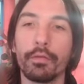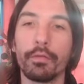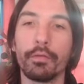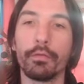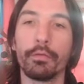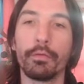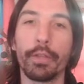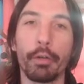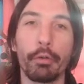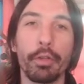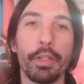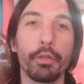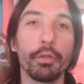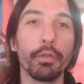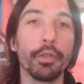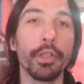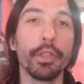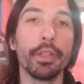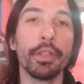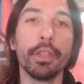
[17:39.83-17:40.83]
very
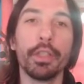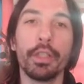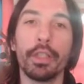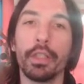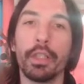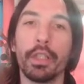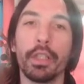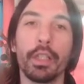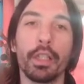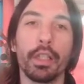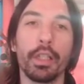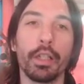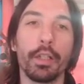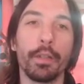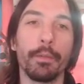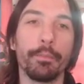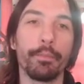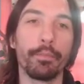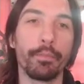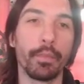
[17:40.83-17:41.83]
good
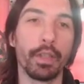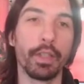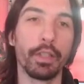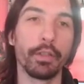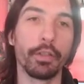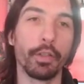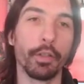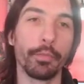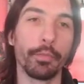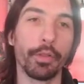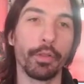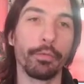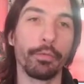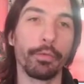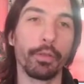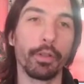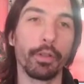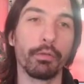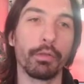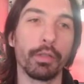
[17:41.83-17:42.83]
in terms of
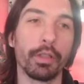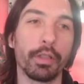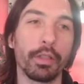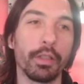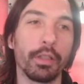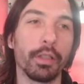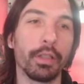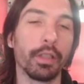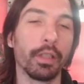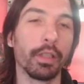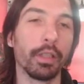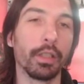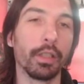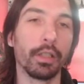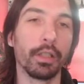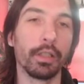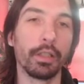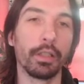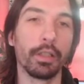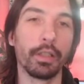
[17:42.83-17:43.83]
our
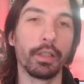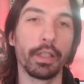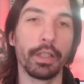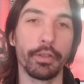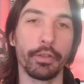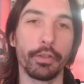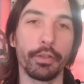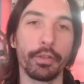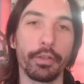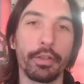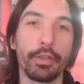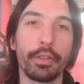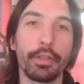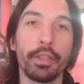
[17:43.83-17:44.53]
results.